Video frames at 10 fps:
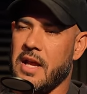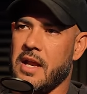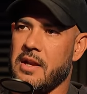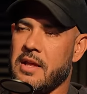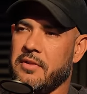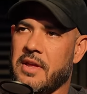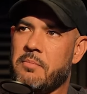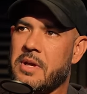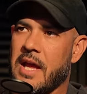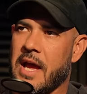And it
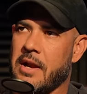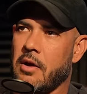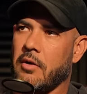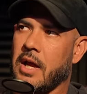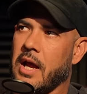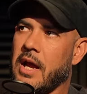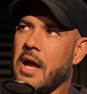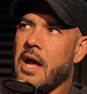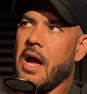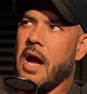then began, okay,
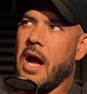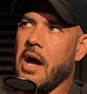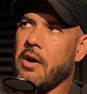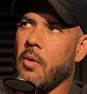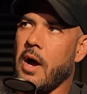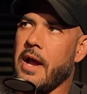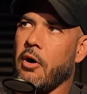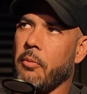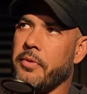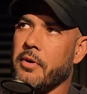how do I
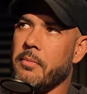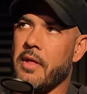help them?